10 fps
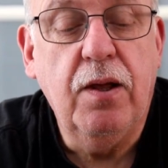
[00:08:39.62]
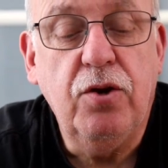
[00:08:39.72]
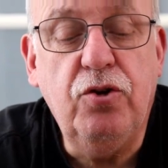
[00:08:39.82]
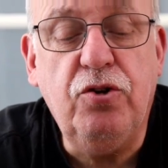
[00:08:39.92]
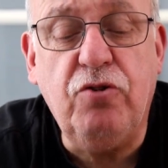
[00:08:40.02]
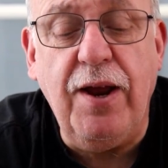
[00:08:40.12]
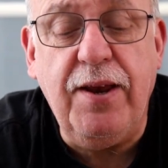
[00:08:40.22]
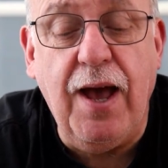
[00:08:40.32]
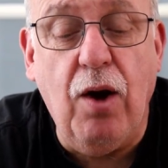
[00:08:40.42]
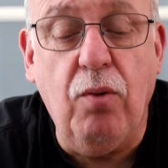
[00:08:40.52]
Just trying
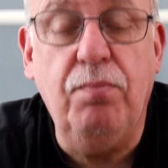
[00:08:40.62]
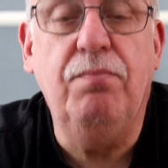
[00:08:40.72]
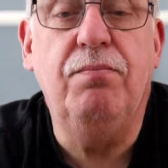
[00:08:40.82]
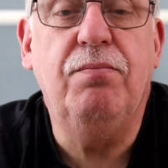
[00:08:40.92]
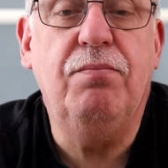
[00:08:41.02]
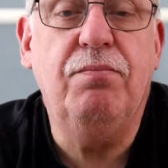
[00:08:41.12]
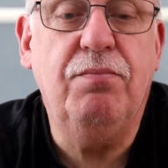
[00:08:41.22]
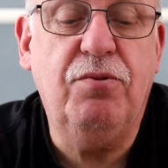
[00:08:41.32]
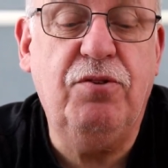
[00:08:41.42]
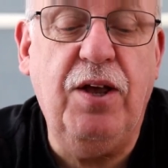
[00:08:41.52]
to help.
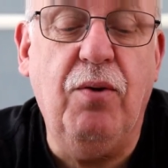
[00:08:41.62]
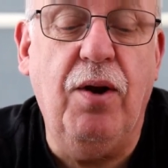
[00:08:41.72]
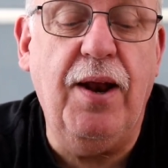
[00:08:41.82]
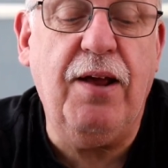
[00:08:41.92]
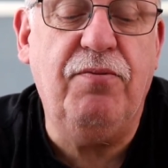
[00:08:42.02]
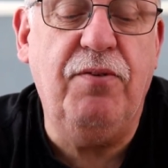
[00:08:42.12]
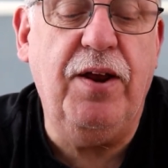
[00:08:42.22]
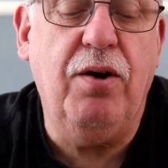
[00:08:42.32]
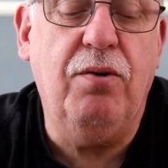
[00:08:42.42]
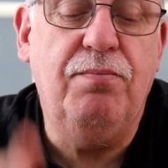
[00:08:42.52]
See you on the next
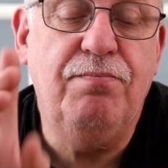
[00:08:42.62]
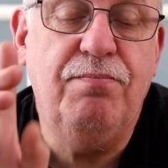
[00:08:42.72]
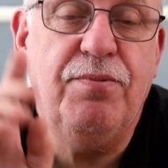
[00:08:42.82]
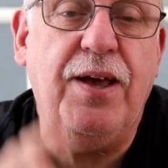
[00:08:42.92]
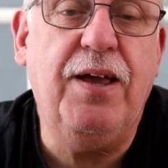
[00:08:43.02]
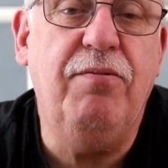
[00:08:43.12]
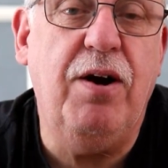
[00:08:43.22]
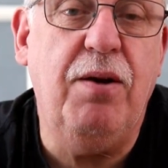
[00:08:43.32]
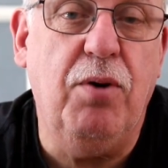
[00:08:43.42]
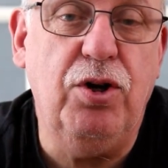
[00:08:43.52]
video. Thank you
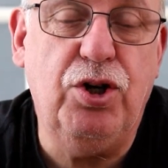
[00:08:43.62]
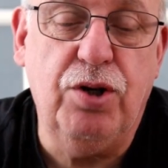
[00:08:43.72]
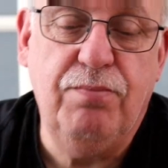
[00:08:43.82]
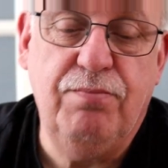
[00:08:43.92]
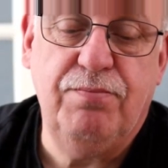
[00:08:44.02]
very much.